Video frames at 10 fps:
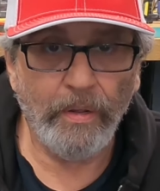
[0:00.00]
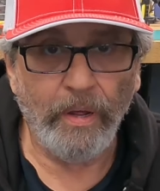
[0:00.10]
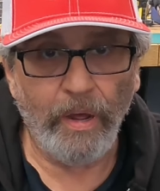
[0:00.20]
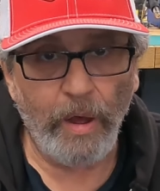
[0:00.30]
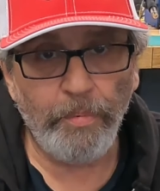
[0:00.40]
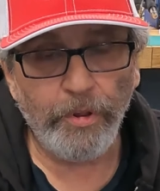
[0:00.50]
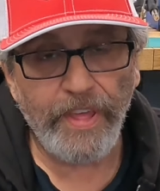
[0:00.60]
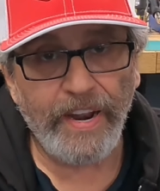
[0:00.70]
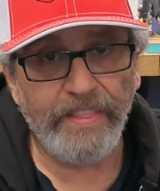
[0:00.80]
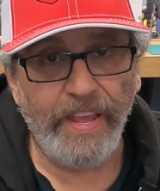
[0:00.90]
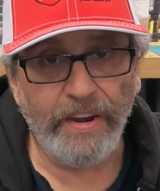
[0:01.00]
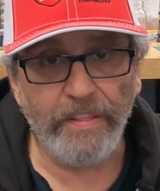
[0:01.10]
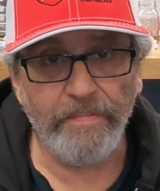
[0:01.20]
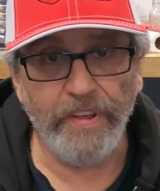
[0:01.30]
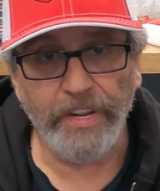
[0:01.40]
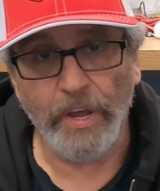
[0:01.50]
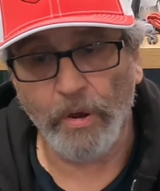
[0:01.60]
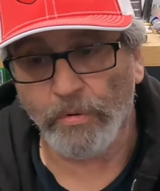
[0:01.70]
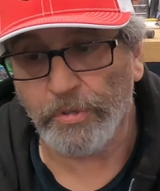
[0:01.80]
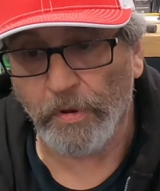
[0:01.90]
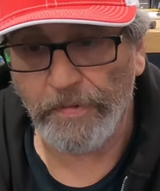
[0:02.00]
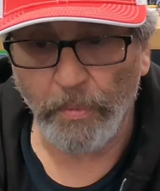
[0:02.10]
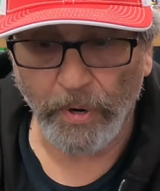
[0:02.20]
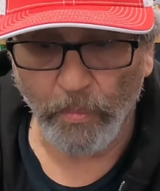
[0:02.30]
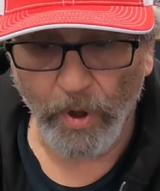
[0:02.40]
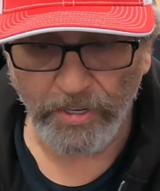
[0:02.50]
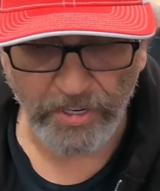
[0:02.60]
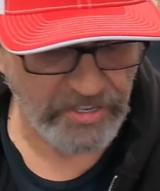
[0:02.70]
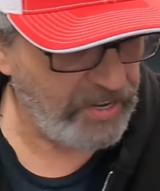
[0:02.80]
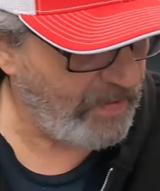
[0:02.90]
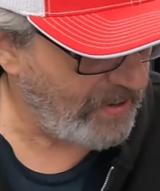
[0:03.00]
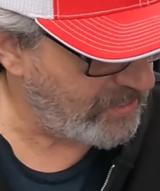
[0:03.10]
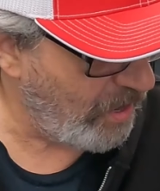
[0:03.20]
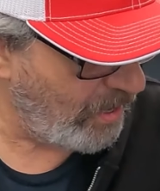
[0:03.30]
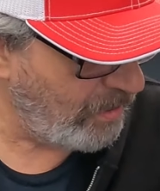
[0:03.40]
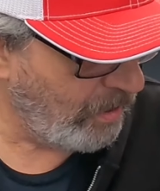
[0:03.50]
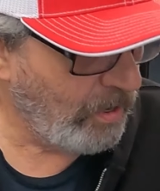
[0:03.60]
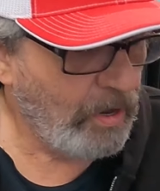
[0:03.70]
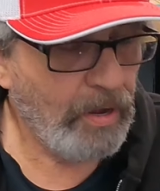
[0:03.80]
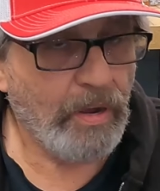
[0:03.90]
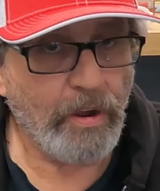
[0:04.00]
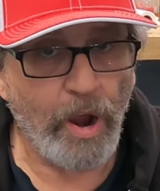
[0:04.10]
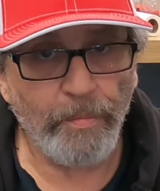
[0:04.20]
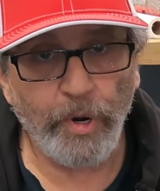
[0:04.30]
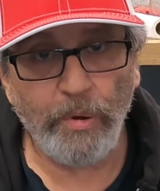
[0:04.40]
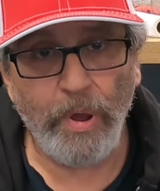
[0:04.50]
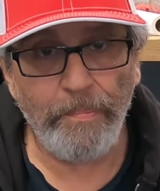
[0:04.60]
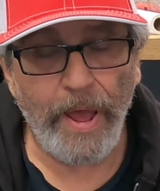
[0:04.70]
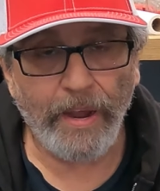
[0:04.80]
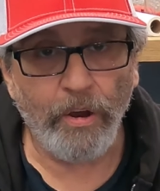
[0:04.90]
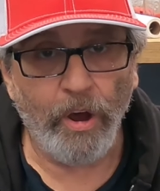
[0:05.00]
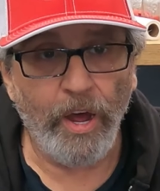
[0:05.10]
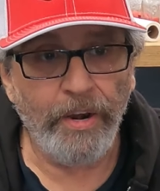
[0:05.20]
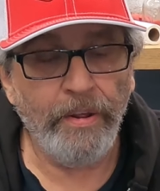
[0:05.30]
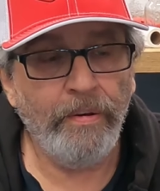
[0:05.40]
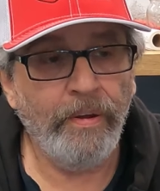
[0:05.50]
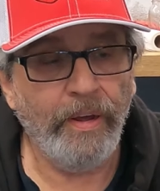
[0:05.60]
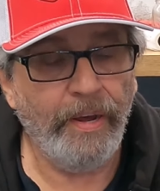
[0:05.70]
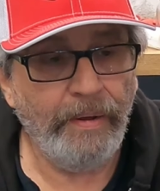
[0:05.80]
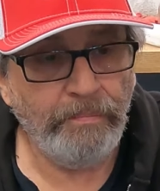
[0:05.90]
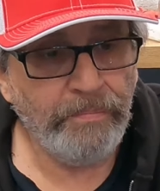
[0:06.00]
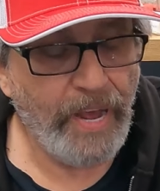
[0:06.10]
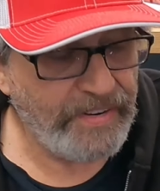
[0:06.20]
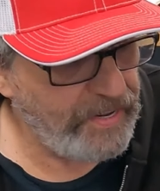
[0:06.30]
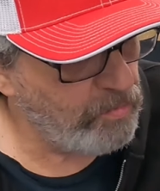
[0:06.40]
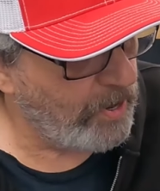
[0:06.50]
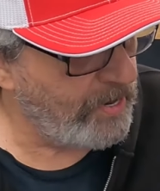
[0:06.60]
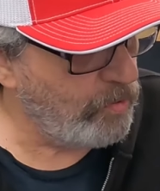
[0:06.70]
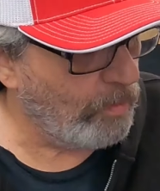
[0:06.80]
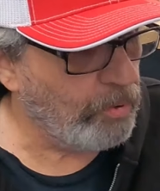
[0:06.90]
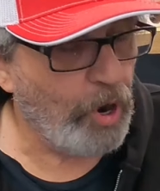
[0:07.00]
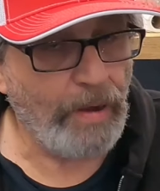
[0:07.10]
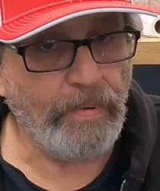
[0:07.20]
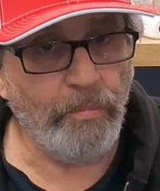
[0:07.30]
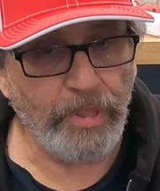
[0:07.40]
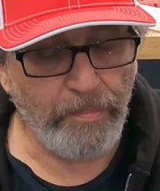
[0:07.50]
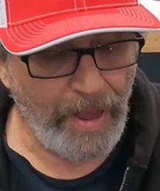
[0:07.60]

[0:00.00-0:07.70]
Uh, I'll put that at the end of the video. So if you want to watch and see how that's done. Carburetor went back on. Um, I did run into a problem with the